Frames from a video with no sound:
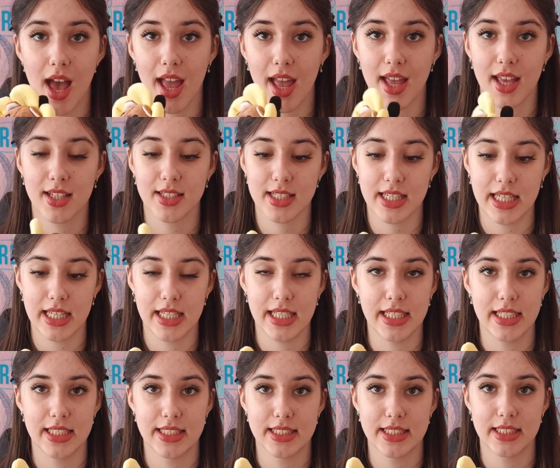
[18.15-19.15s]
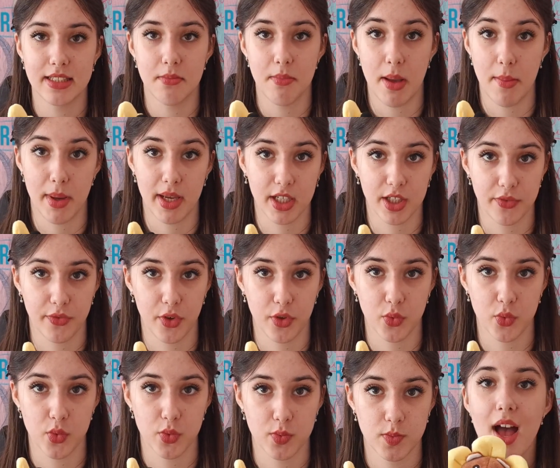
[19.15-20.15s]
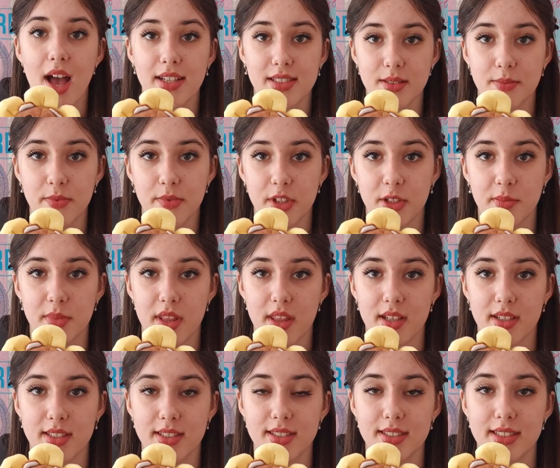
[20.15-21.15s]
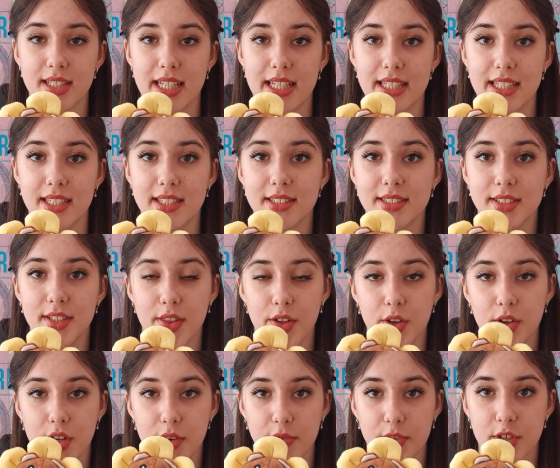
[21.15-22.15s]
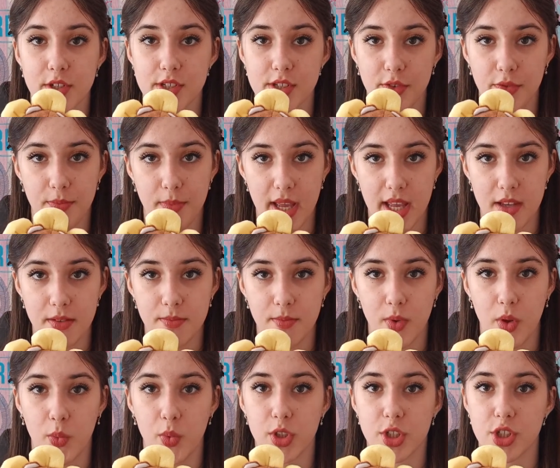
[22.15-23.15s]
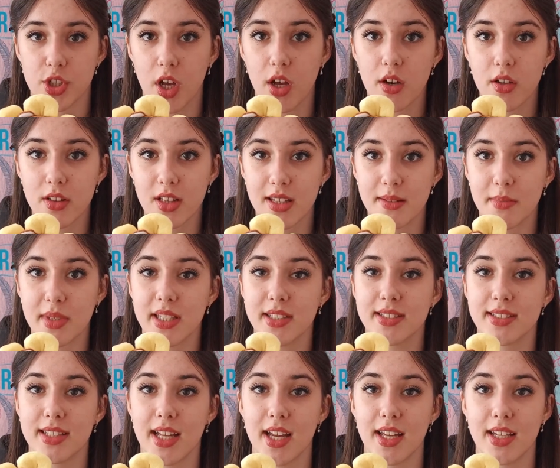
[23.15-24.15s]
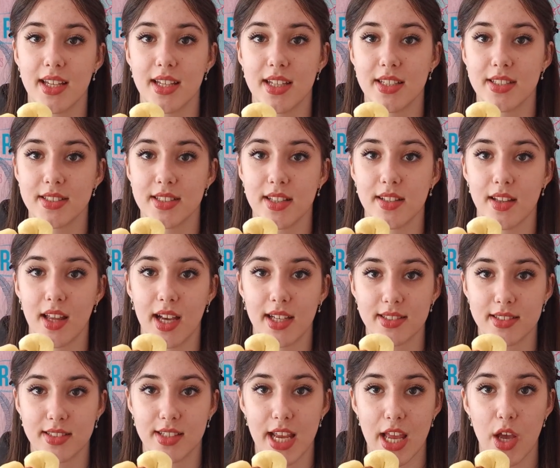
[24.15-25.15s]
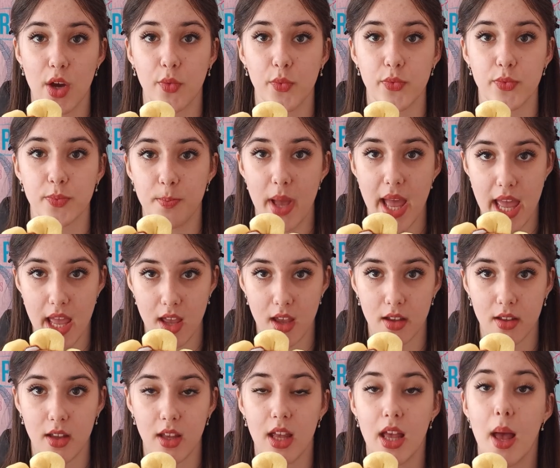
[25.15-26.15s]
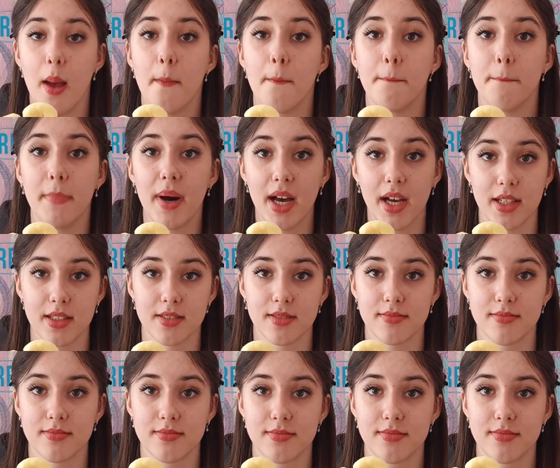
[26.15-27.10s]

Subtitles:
and he is my microphone. As I'm filming this, it is 31st of May, which not only means that it is the last day of May, but